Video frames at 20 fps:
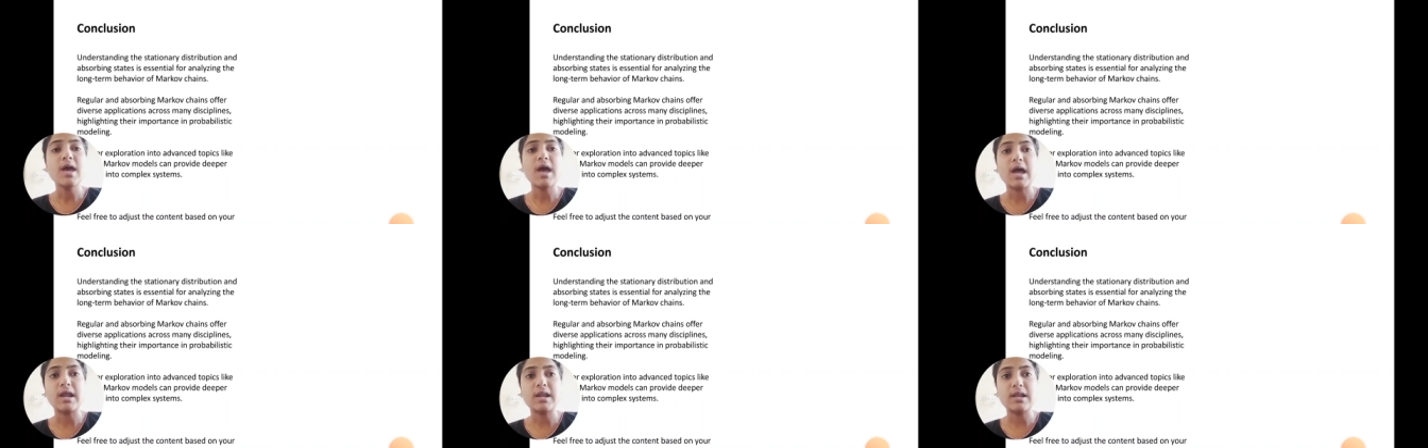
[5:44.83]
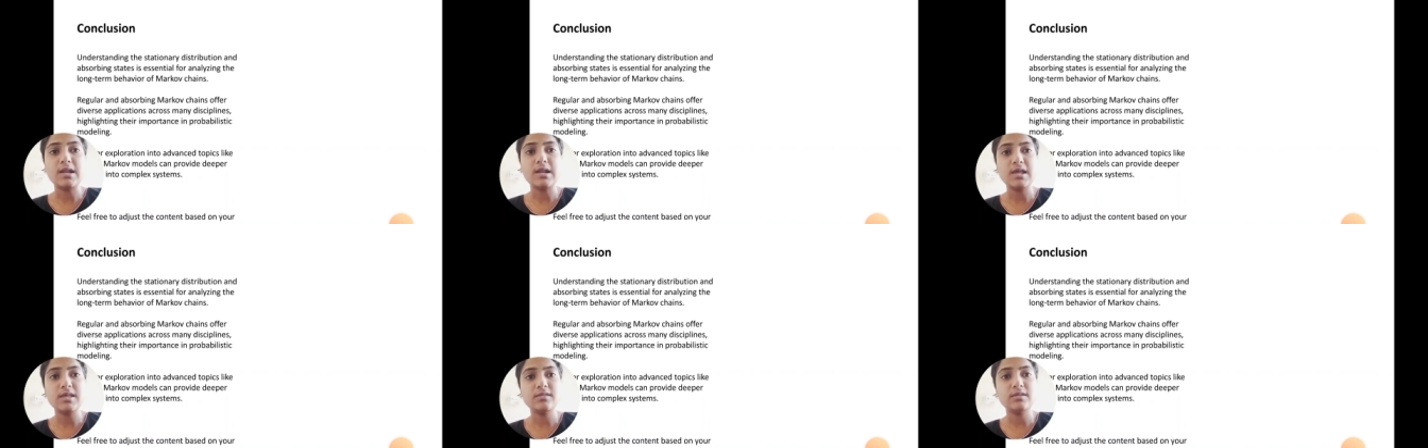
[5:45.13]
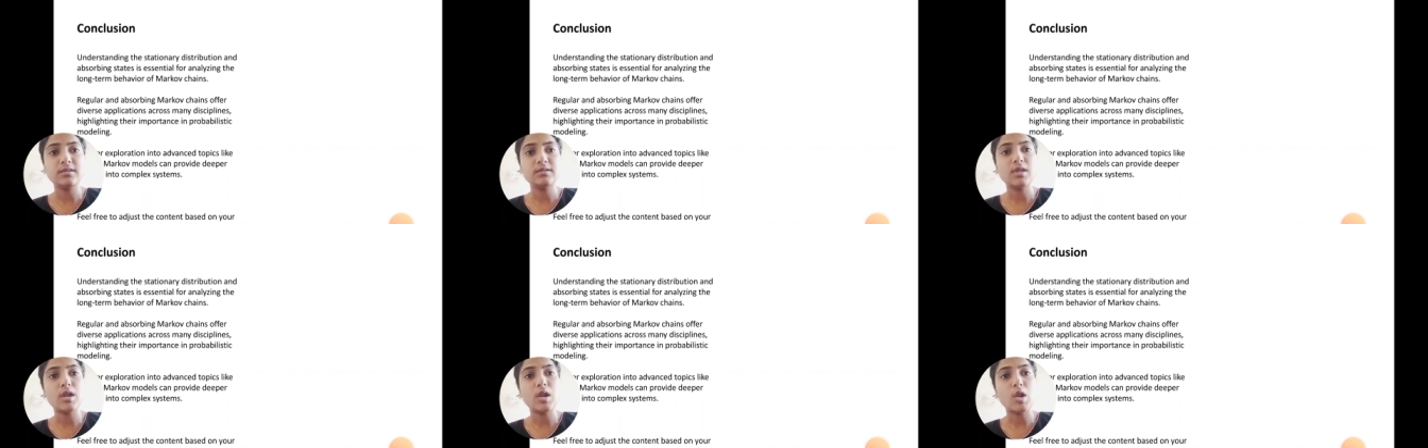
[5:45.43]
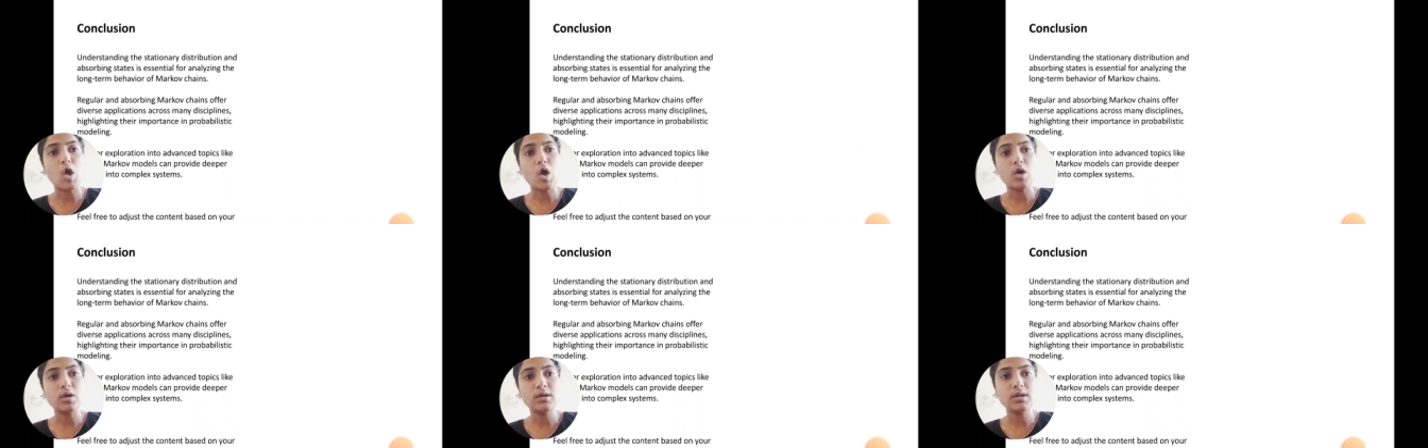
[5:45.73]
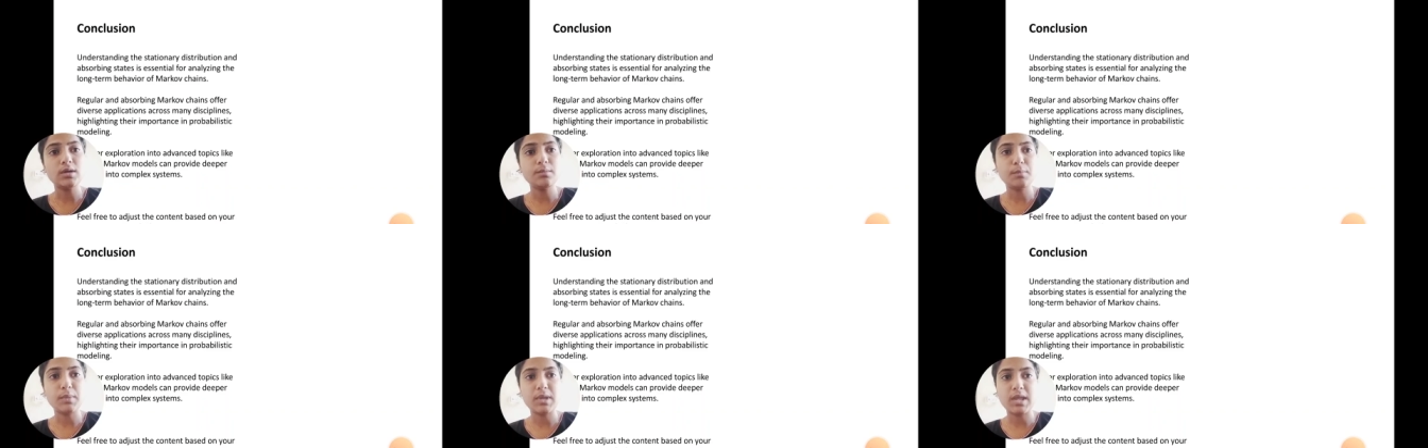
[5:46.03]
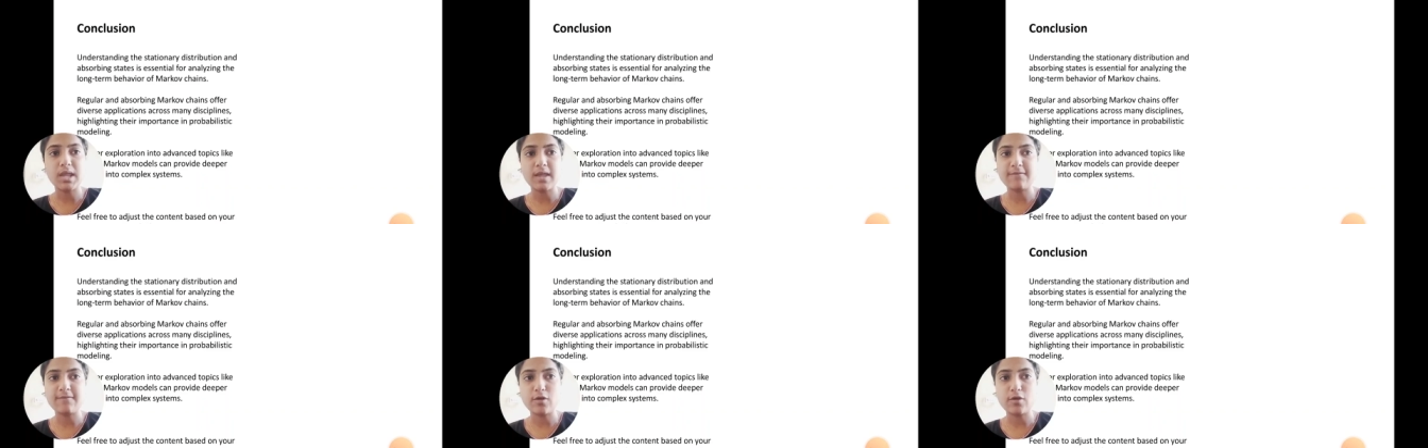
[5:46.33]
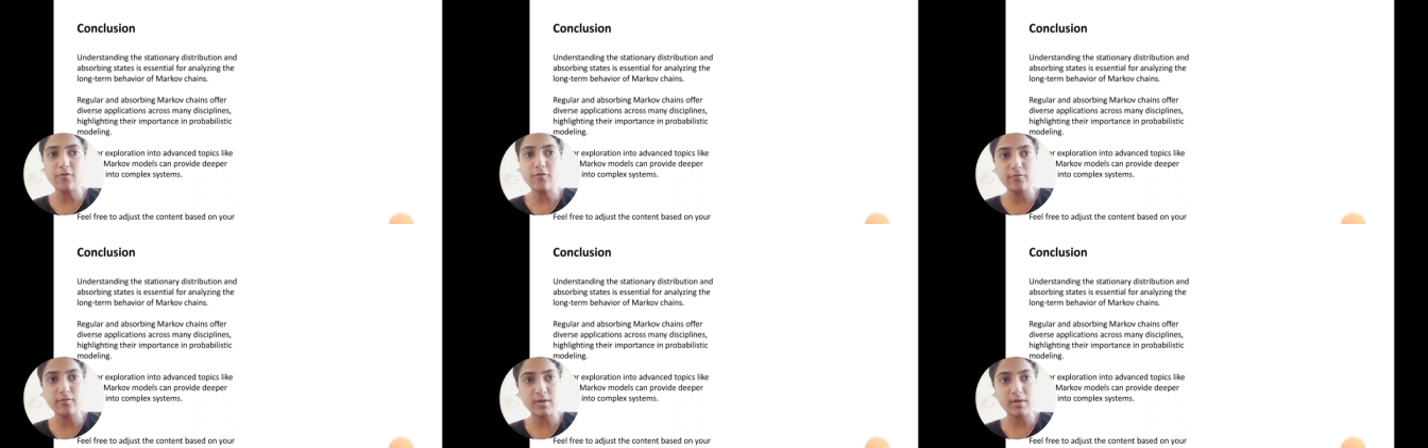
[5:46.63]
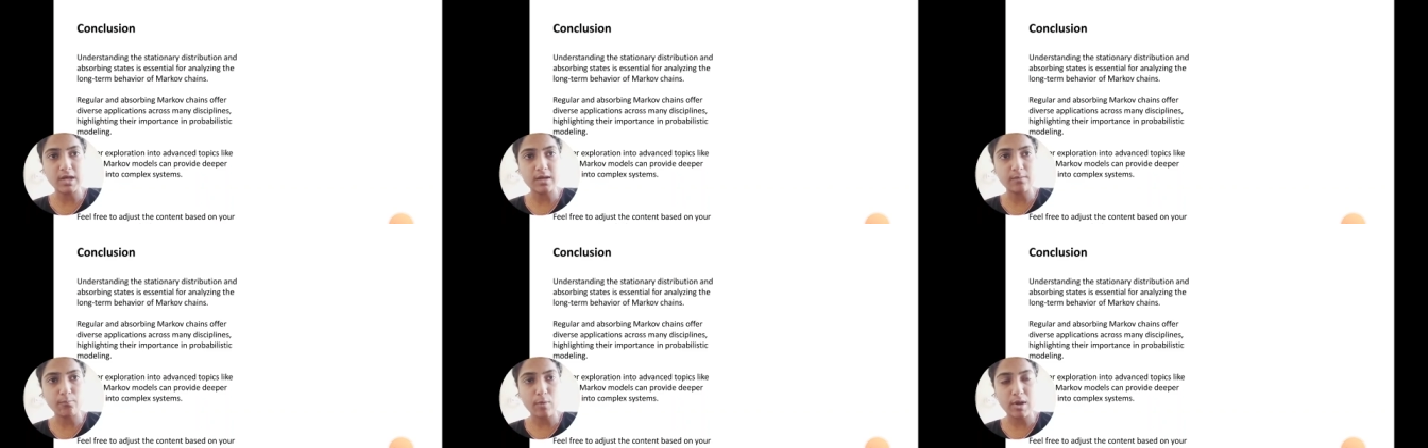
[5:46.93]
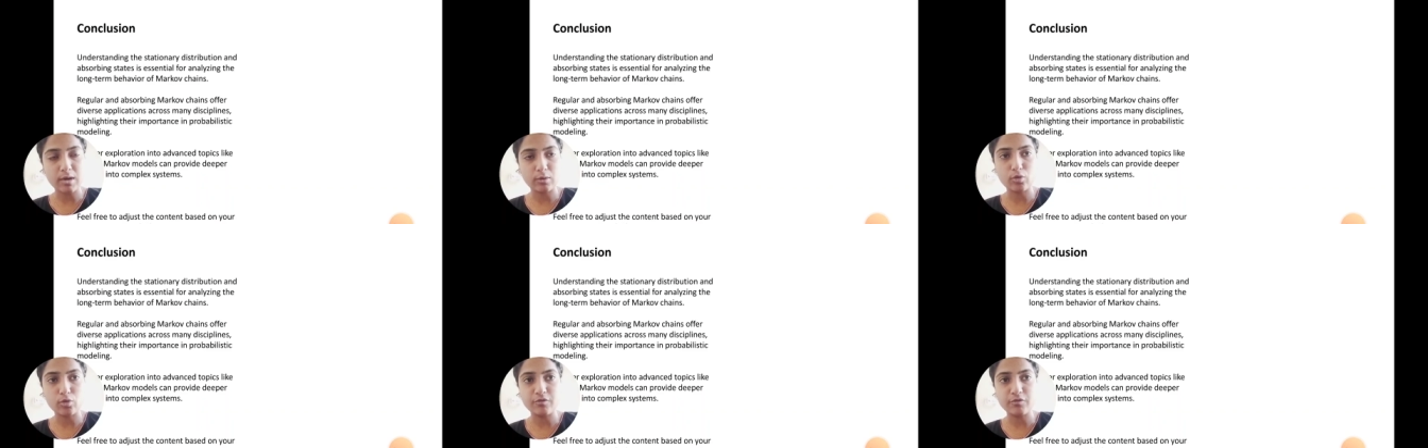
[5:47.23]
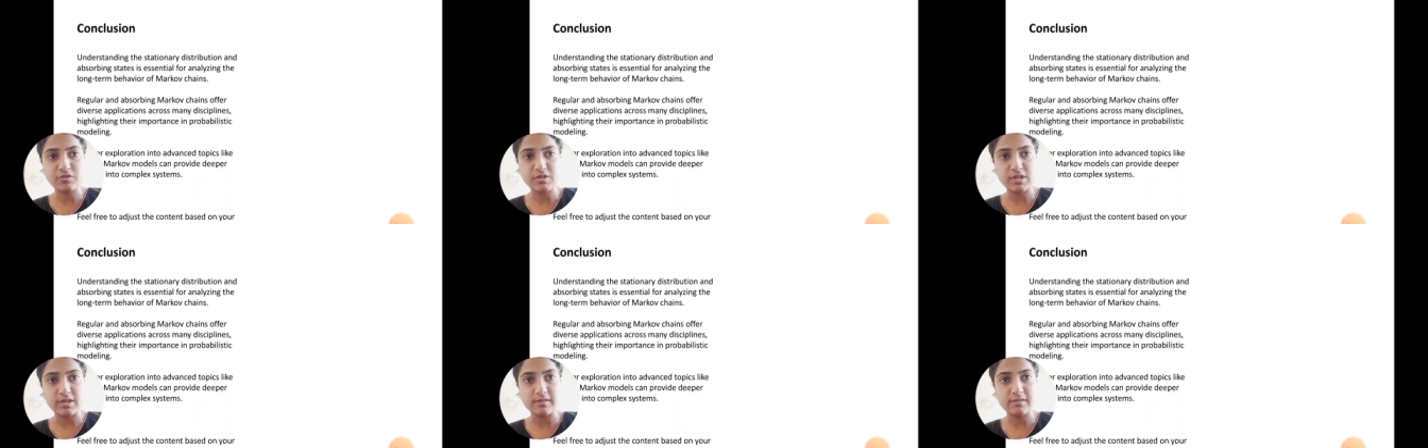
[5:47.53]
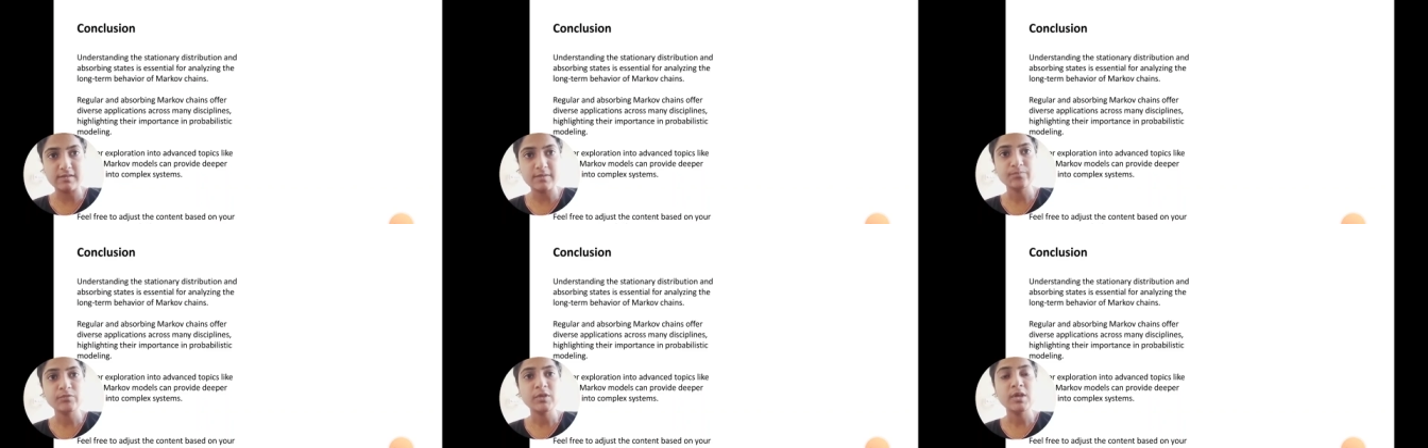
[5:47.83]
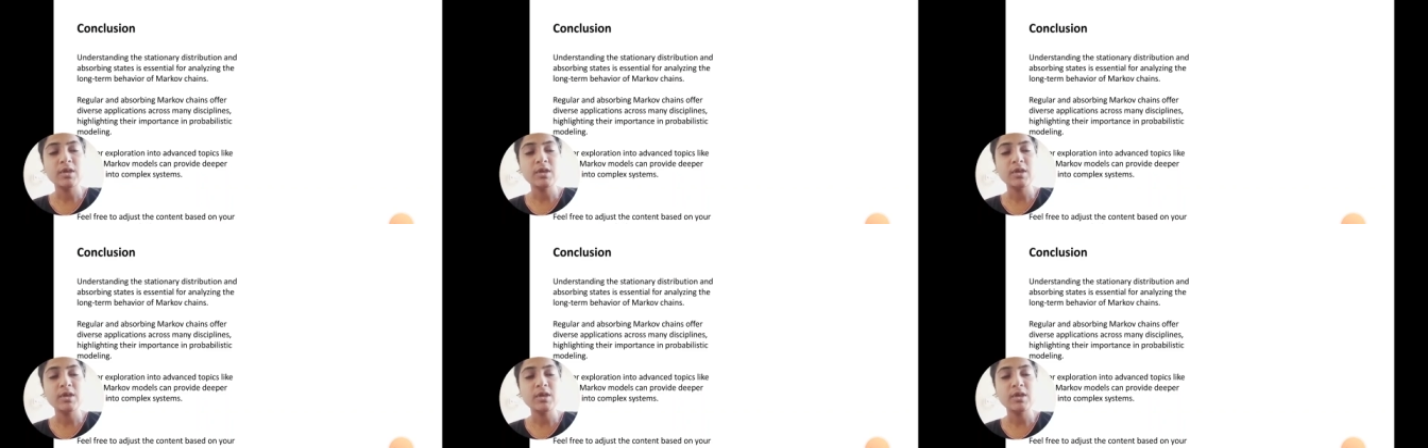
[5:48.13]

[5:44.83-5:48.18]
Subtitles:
analyzing the long term behavior of Markov chains.